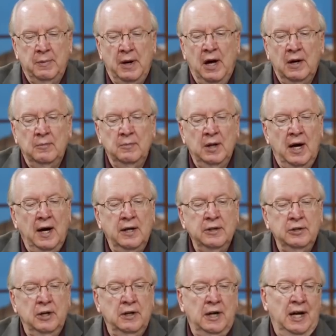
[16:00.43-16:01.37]
bottom
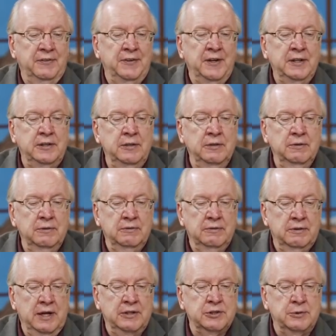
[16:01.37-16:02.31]
line, I think
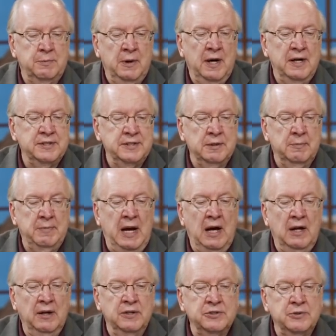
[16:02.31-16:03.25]
you expressed the
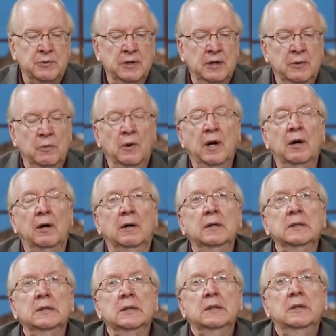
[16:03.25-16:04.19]
balance really
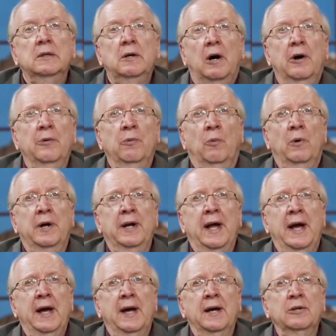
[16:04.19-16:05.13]
well. On
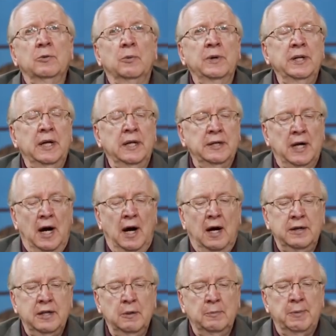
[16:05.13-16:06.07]
one hand, we need to
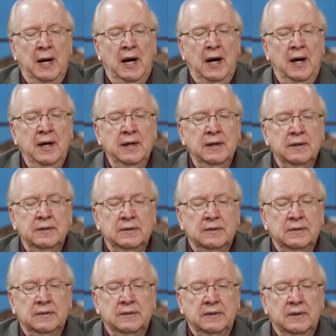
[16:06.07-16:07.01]
occupy
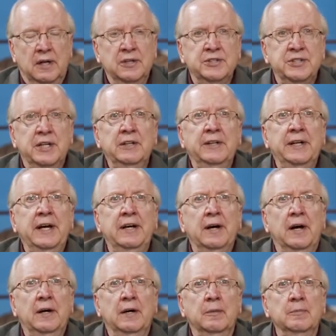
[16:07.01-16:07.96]
until He
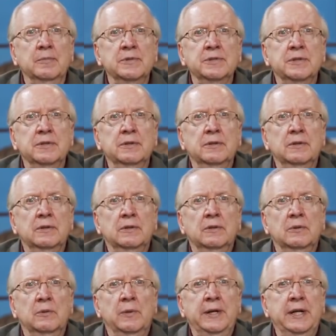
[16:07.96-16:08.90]
comes.
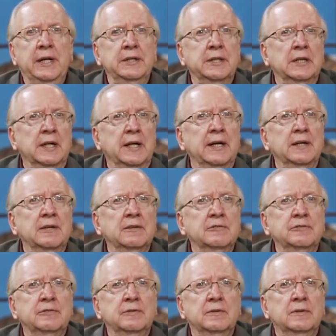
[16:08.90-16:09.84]
We need to
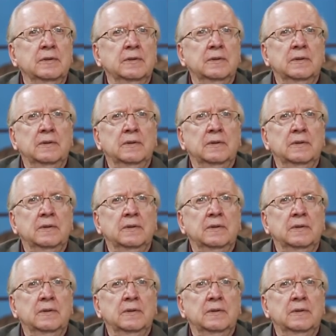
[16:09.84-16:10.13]
live